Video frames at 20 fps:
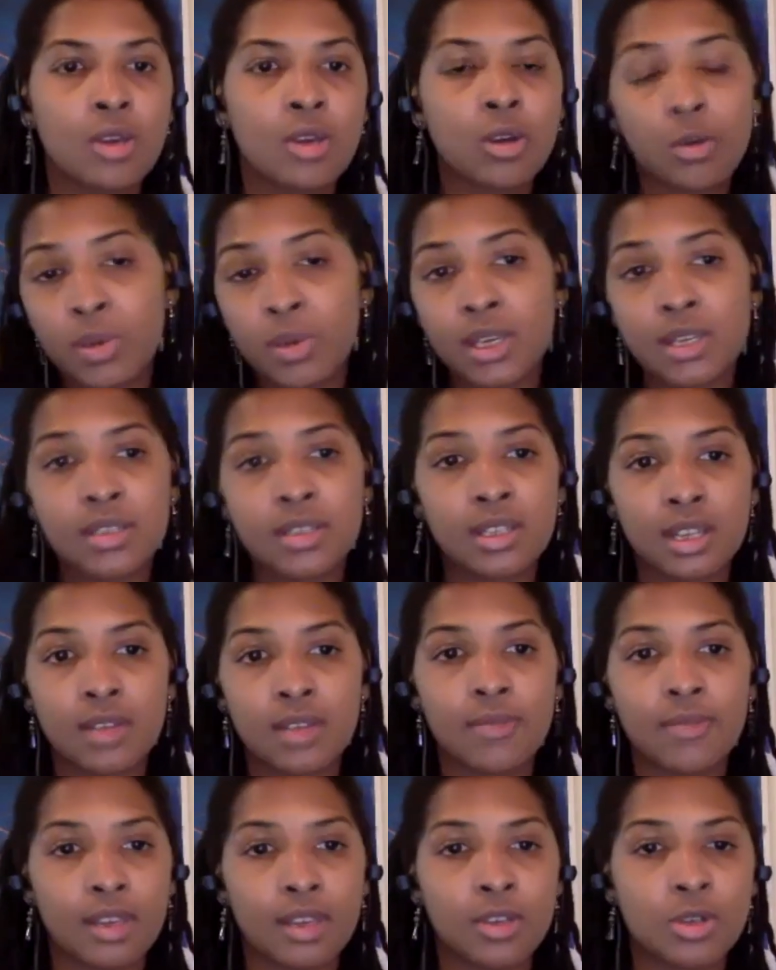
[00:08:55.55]
could be a
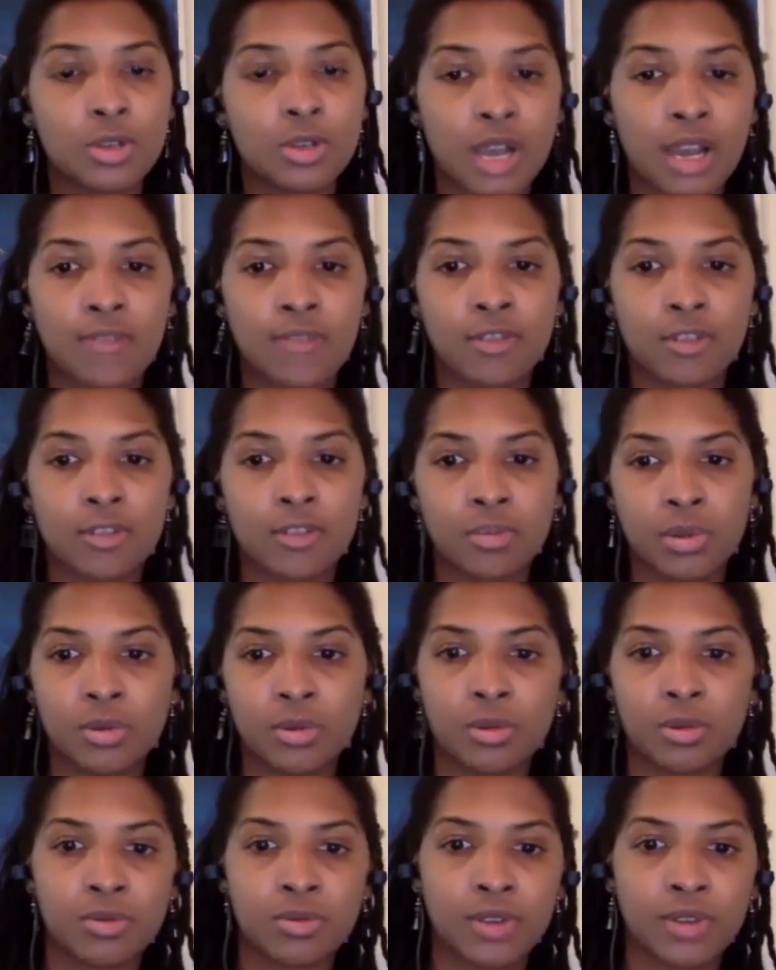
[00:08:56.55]
significant driver of
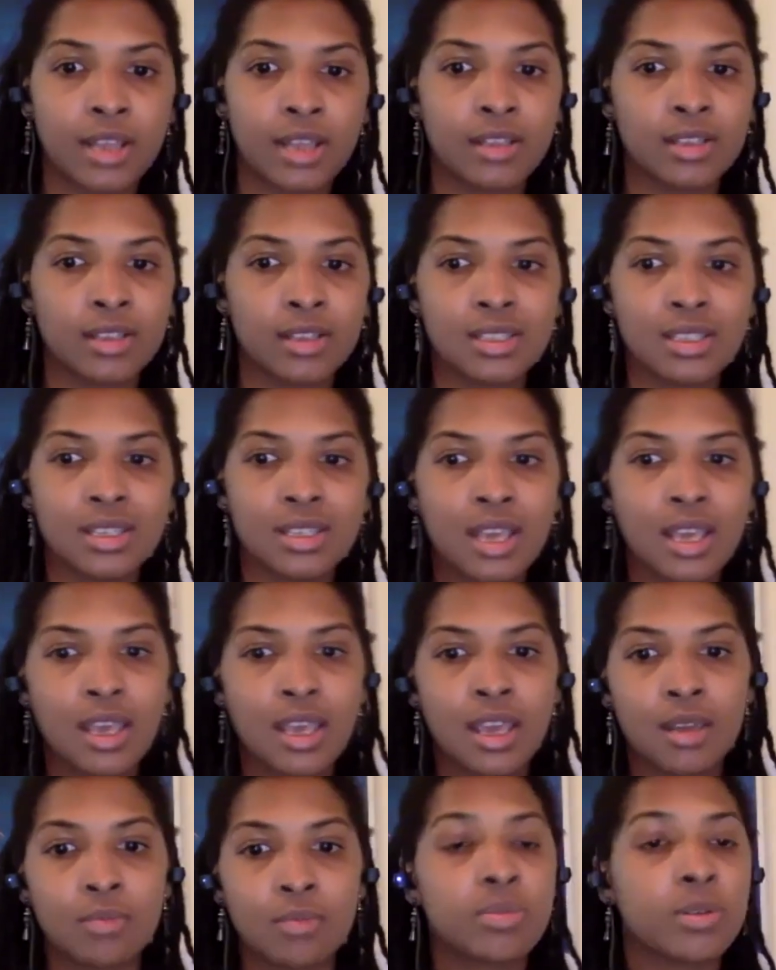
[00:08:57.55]
political violence
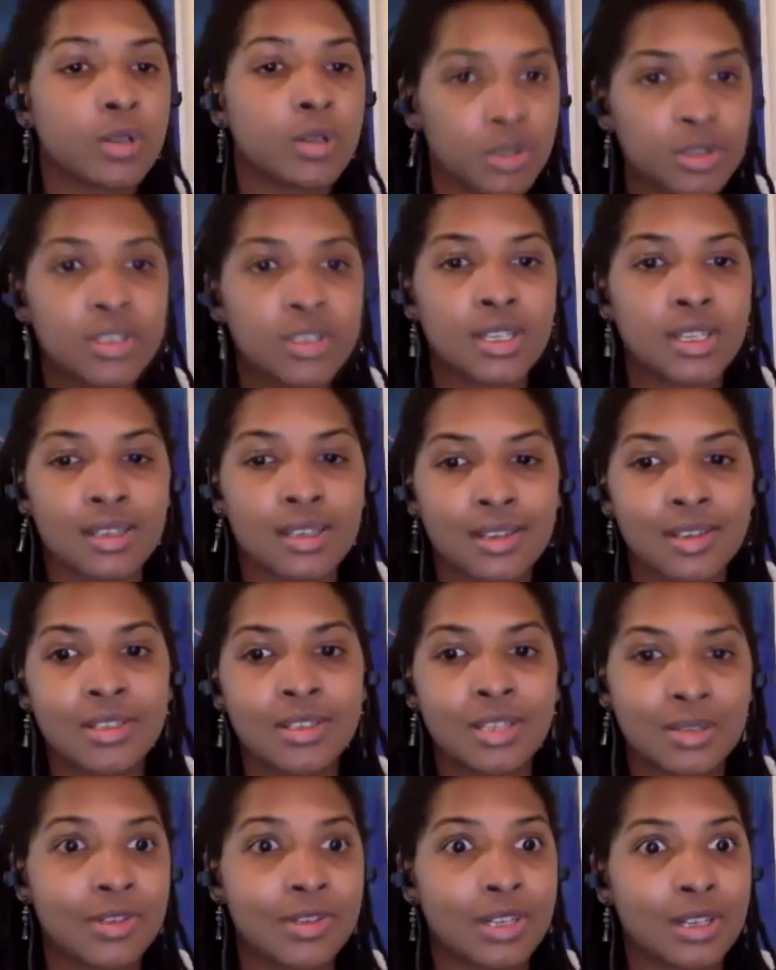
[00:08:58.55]
and producing a
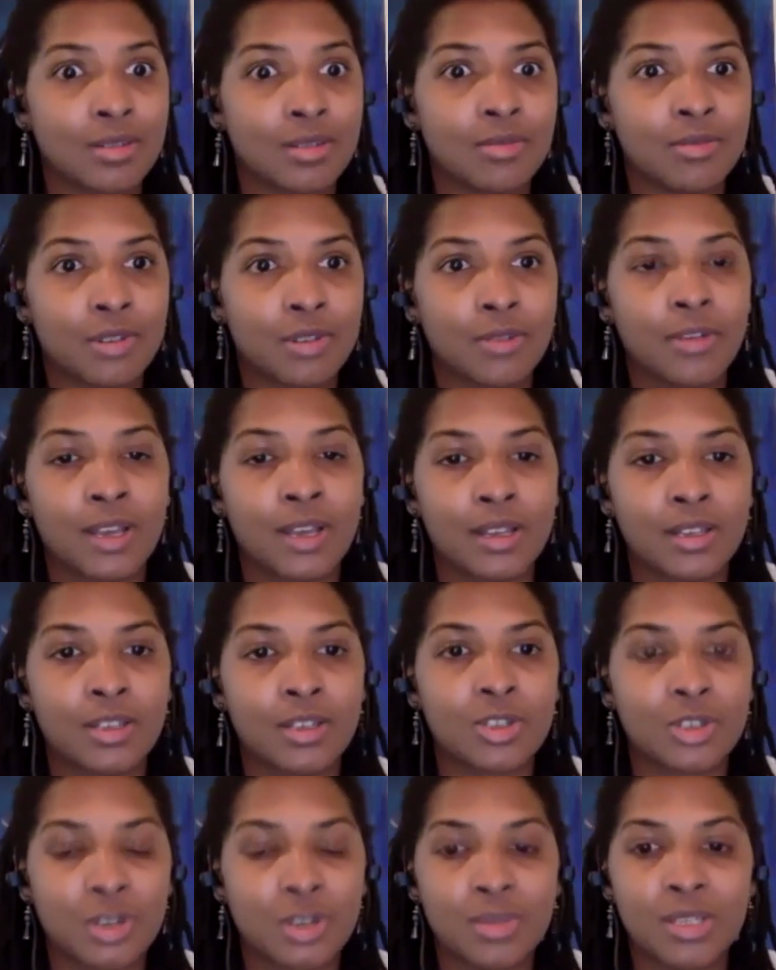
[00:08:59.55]
dividend for violent
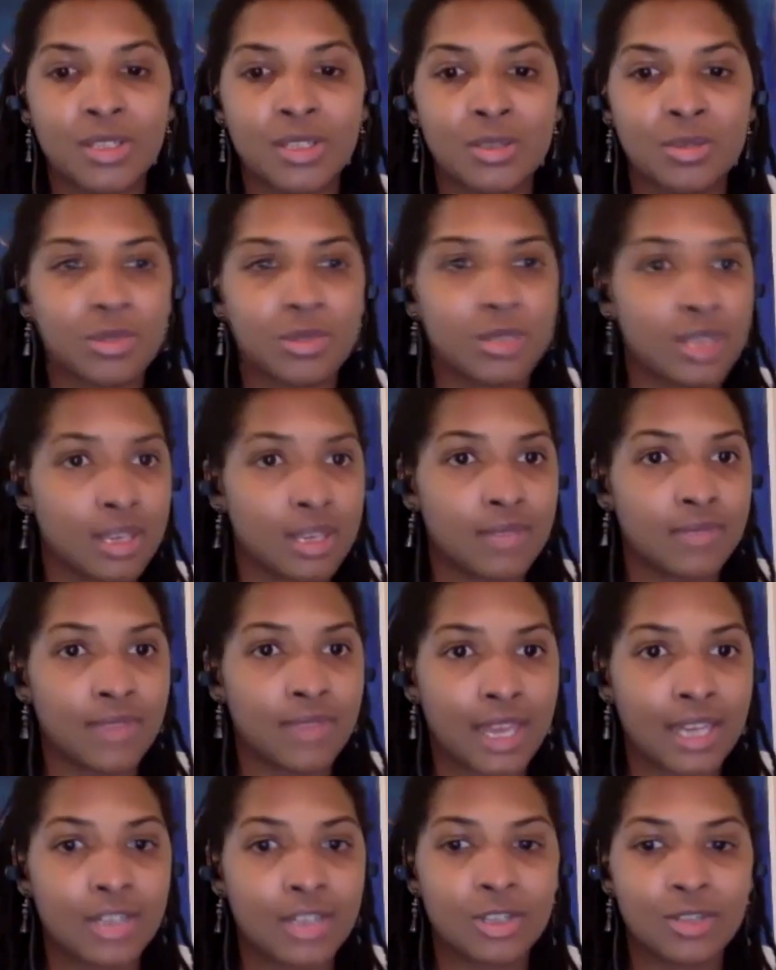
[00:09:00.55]
extremists who will take
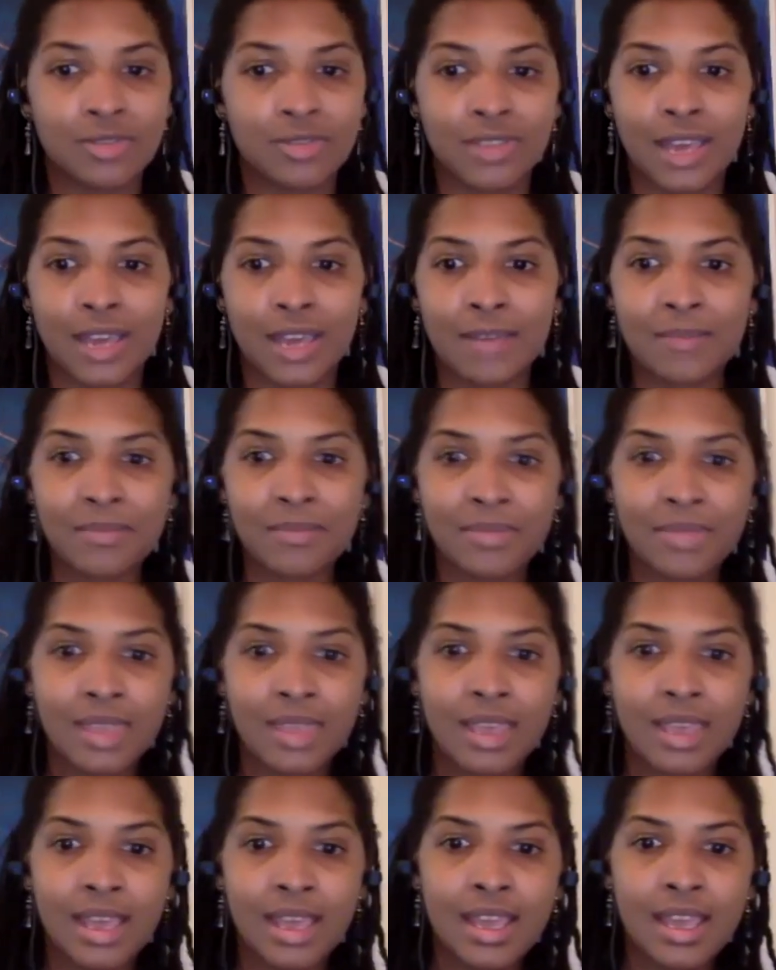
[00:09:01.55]
advantage of that.
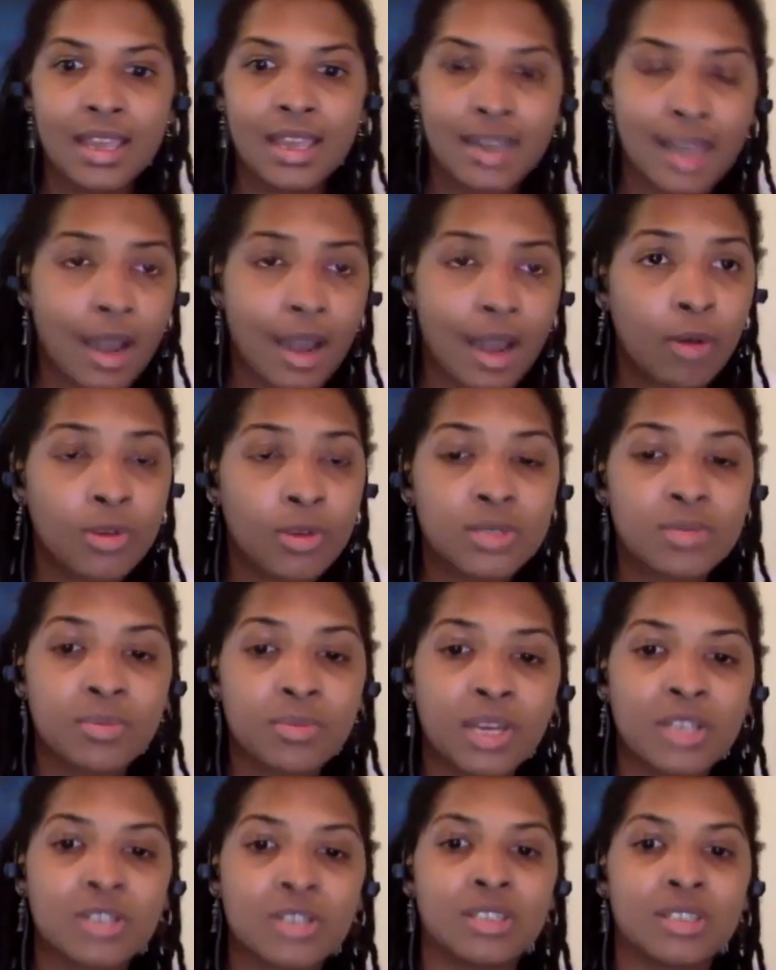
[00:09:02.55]
Now, as
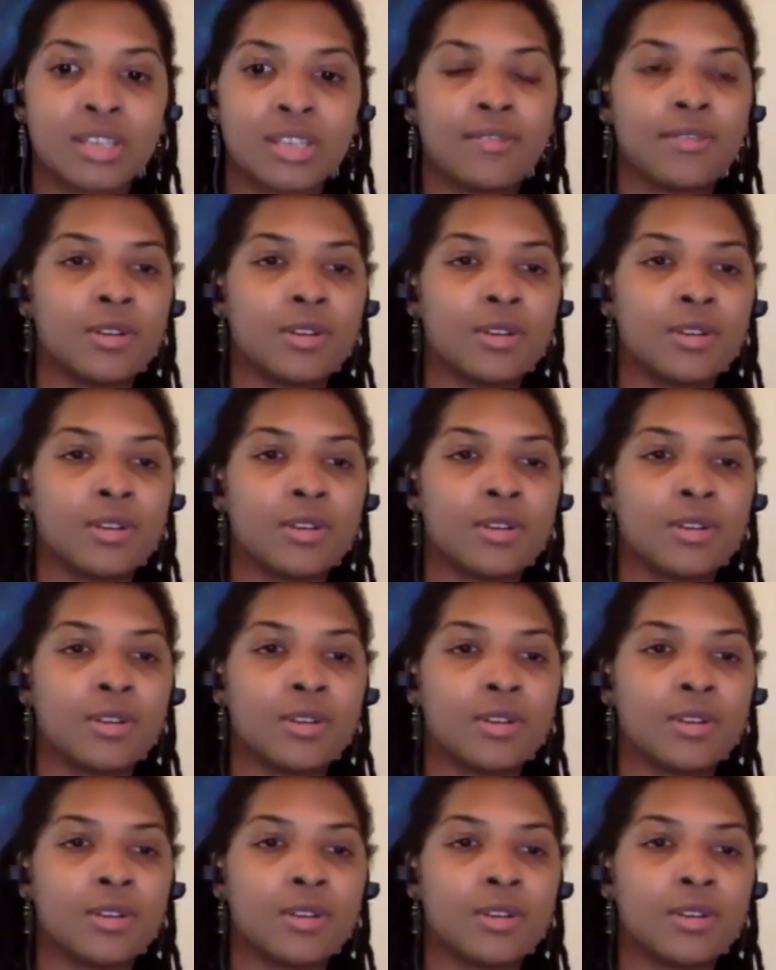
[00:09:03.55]
much as